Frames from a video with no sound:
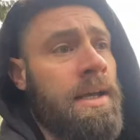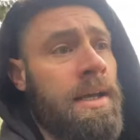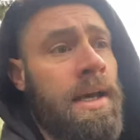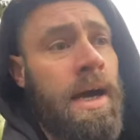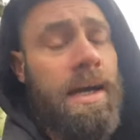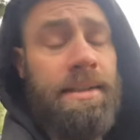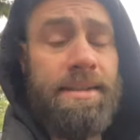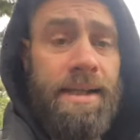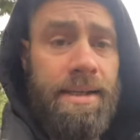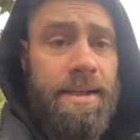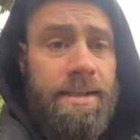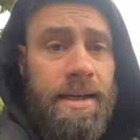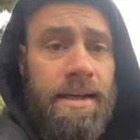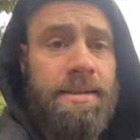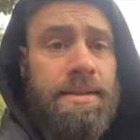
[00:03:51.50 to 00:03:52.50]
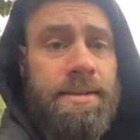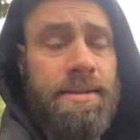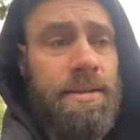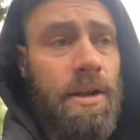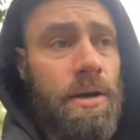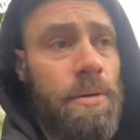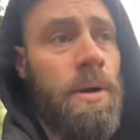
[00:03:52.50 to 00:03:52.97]
and take it nice and
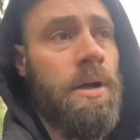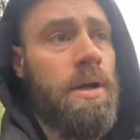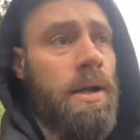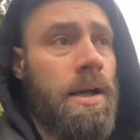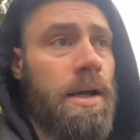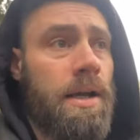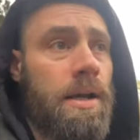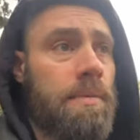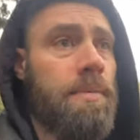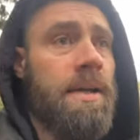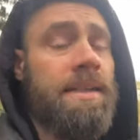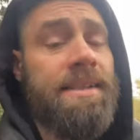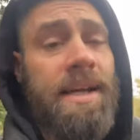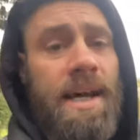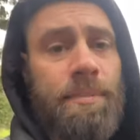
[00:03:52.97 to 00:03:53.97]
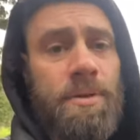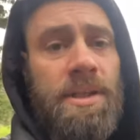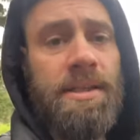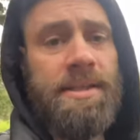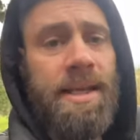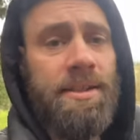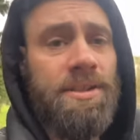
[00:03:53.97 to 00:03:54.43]
slow. Time
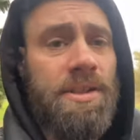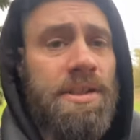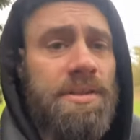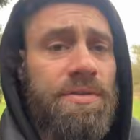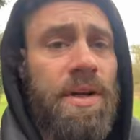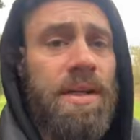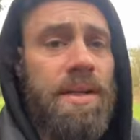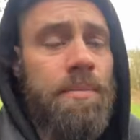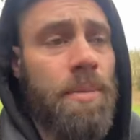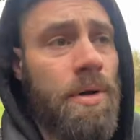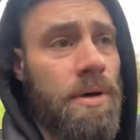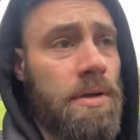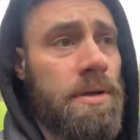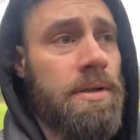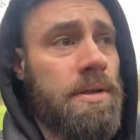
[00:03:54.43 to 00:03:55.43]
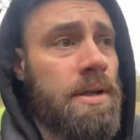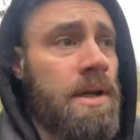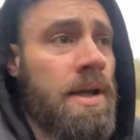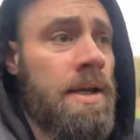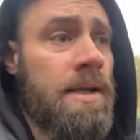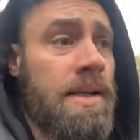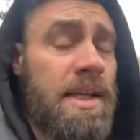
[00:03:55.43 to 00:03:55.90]
under tension is really important,
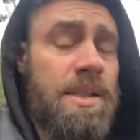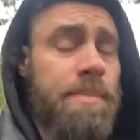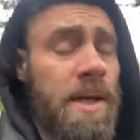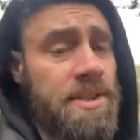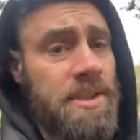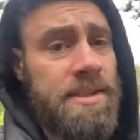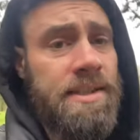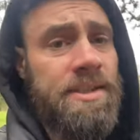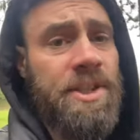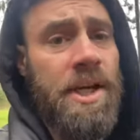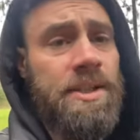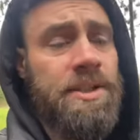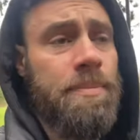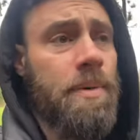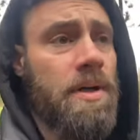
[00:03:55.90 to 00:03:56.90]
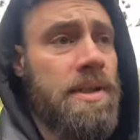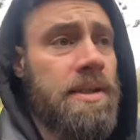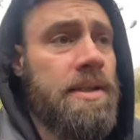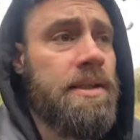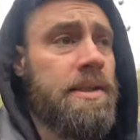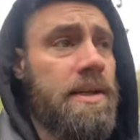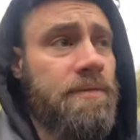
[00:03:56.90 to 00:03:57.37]
especially to change your body.
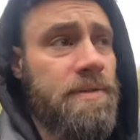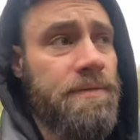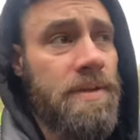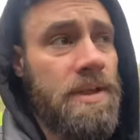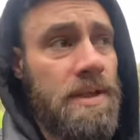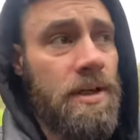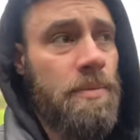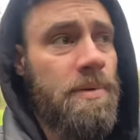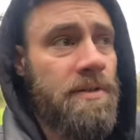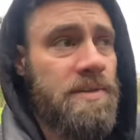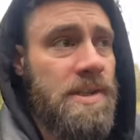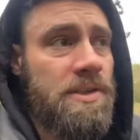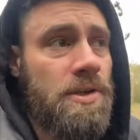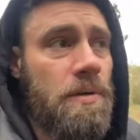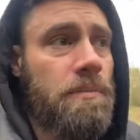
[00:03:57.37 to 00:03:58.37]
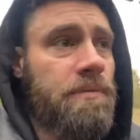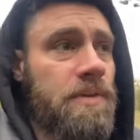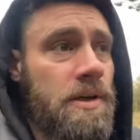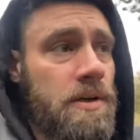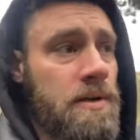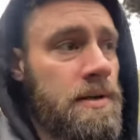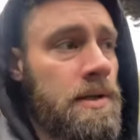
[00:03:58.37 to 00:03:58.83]
You're gonna have to feel a little bit of
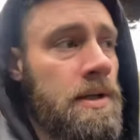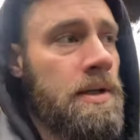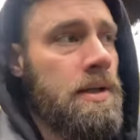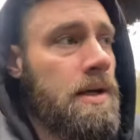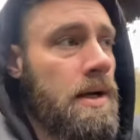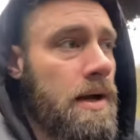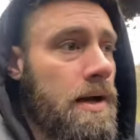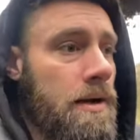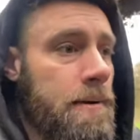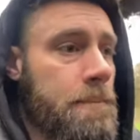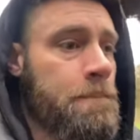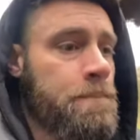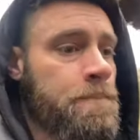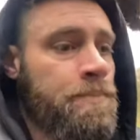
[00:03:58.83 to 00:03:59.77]
discomfort, but